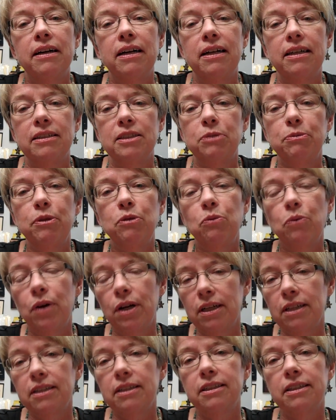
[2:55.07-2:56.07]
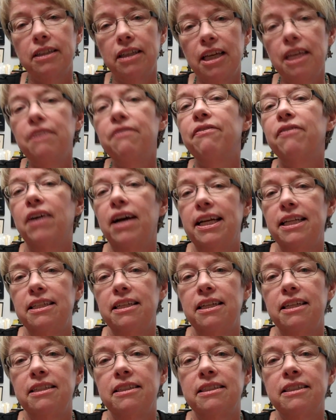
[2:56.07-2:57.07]
has been one of the key
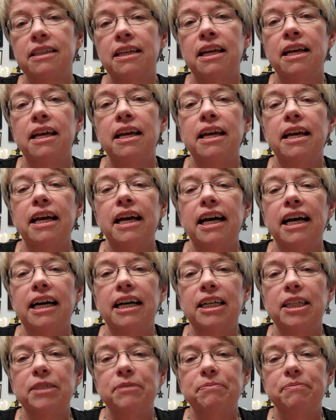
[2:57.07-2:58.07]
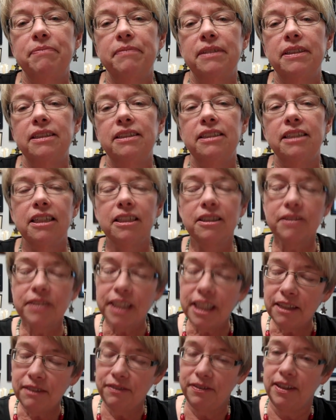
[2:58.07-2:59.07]
findings. Another
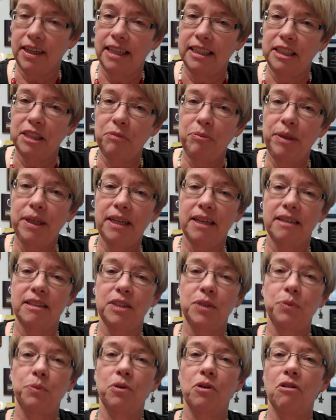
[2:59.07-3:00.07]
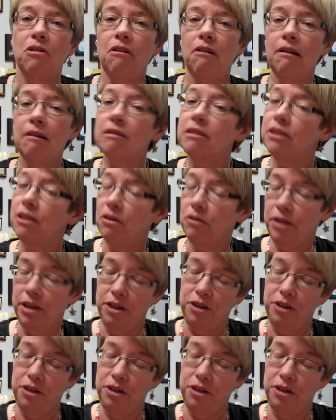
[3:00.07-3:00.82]
key finding, because we're also